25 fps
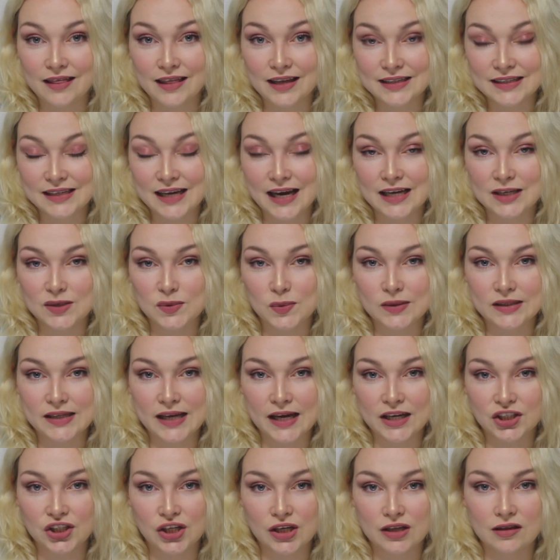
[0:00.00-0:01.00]
This case was
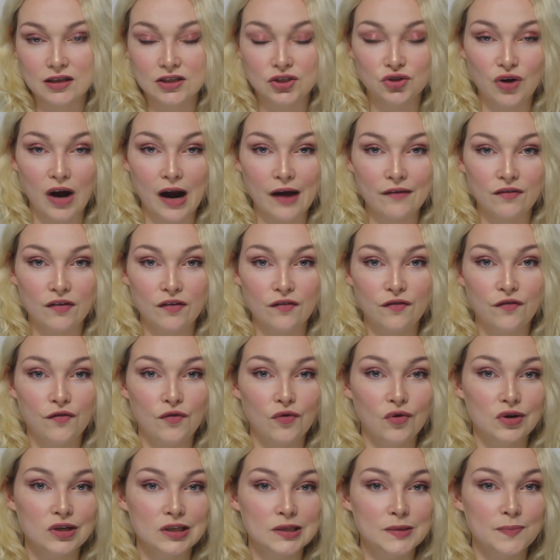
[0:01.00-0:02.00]
actually the driving
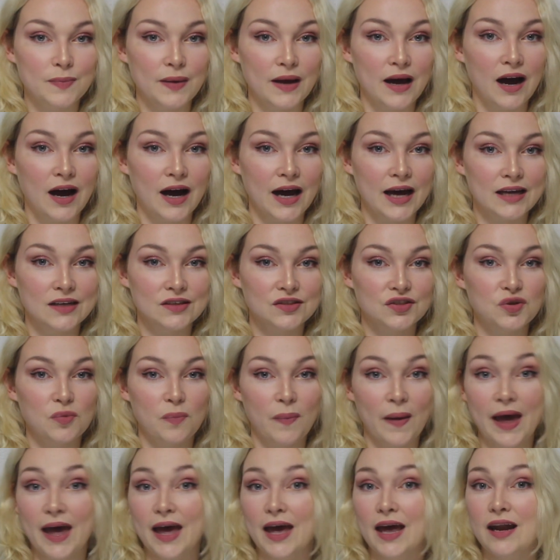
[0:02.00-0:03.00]
force behind
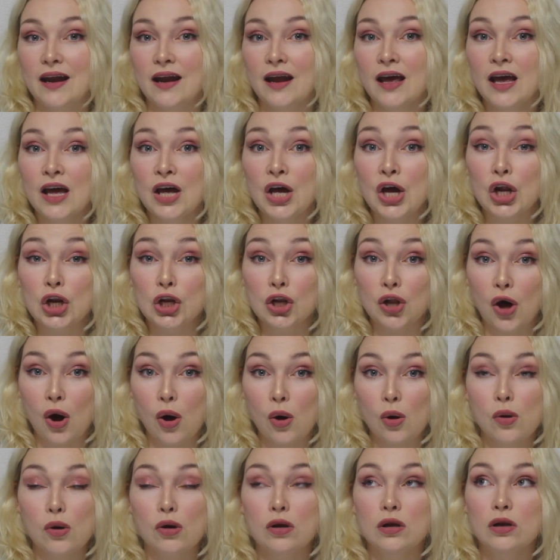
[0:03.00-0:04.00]
Japan
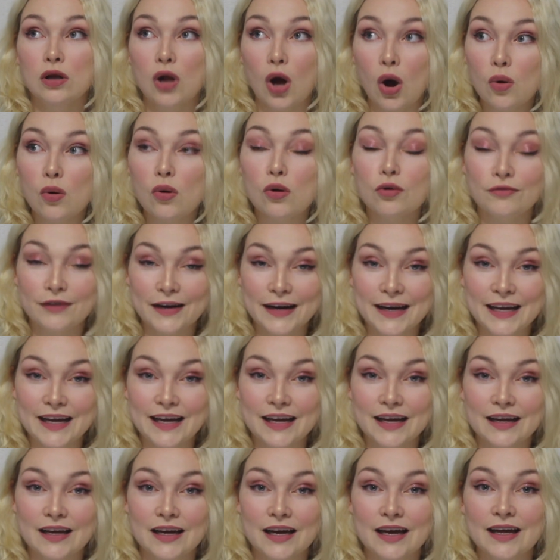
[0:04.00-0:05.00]

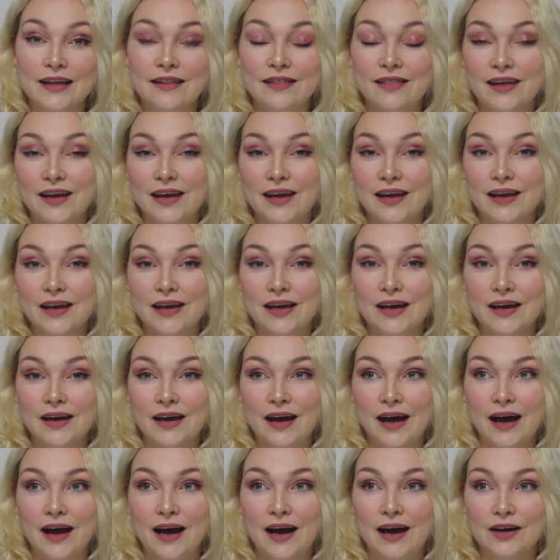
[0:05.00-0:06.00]
lowering the
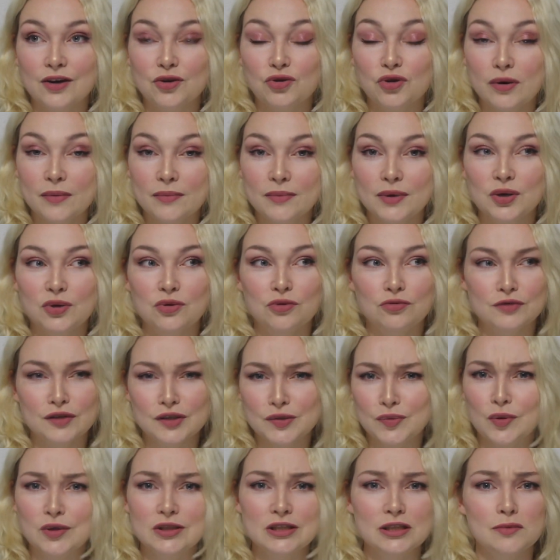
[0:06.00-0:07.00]
criminal
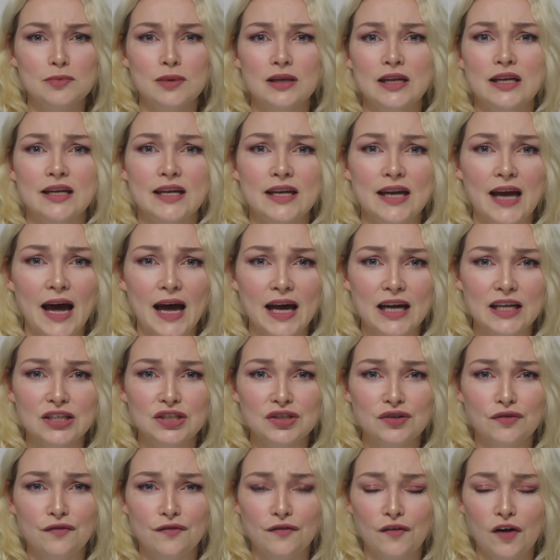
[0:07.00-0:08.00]
responsibility
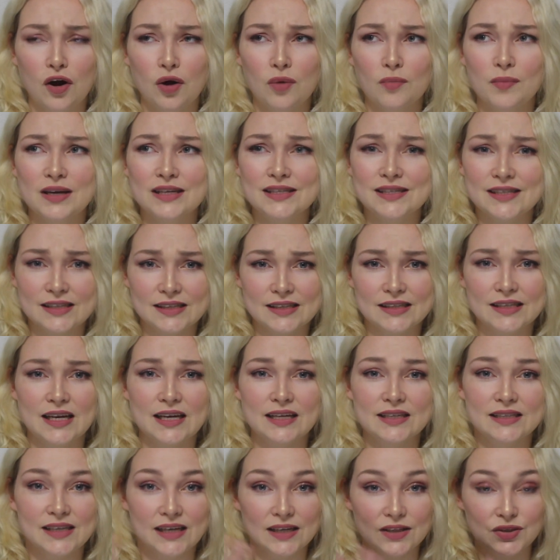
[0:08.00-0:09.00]
age from
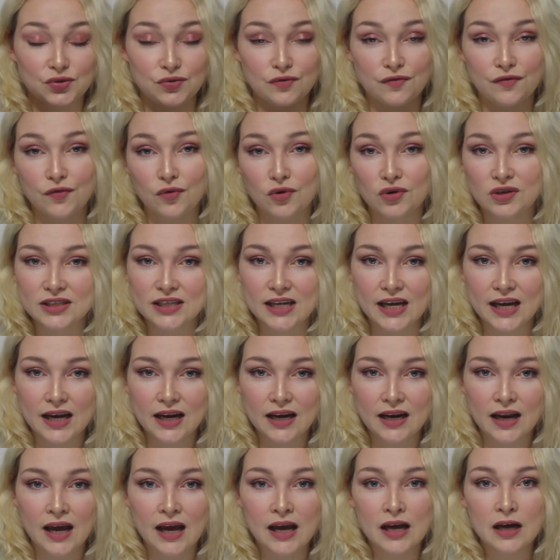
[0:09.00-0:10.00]
16 down to
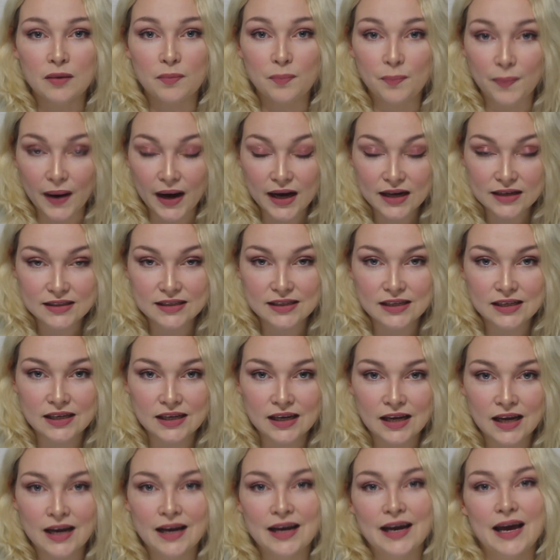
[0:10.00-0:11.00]
14, but
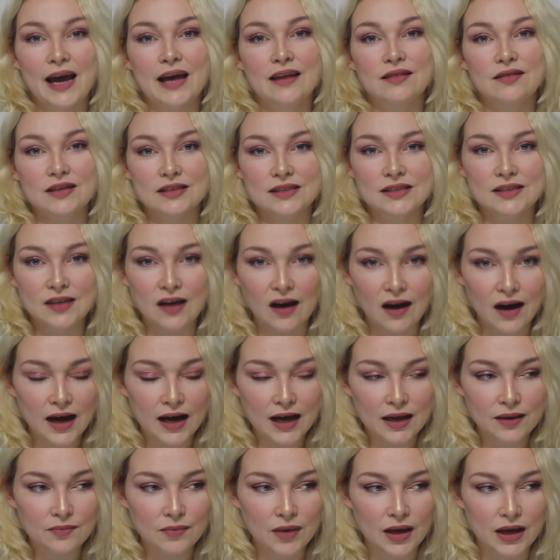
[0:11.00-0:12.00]
at this
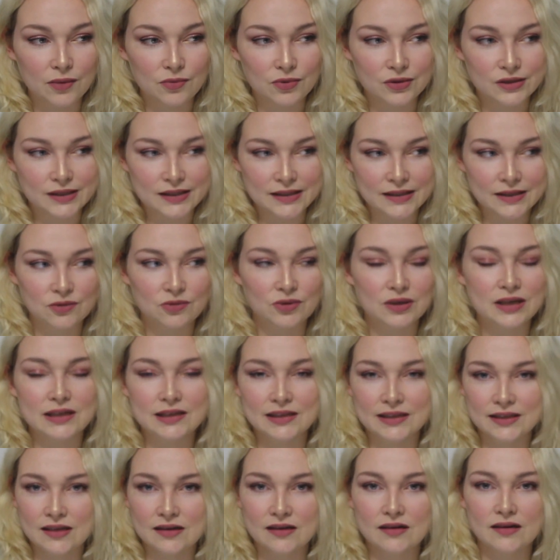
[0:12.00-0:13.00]
time he was still
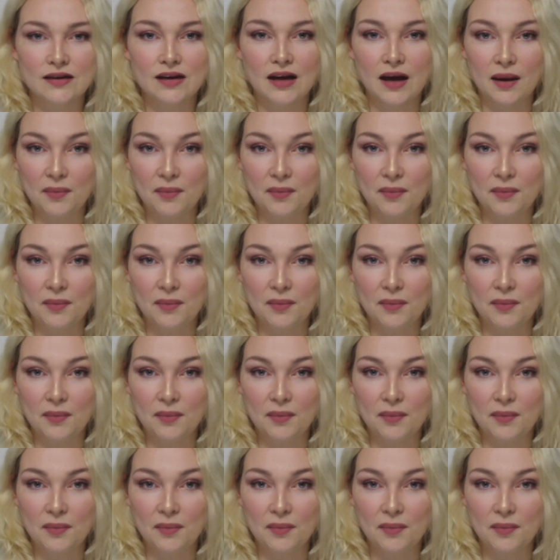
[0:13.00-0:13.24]
considered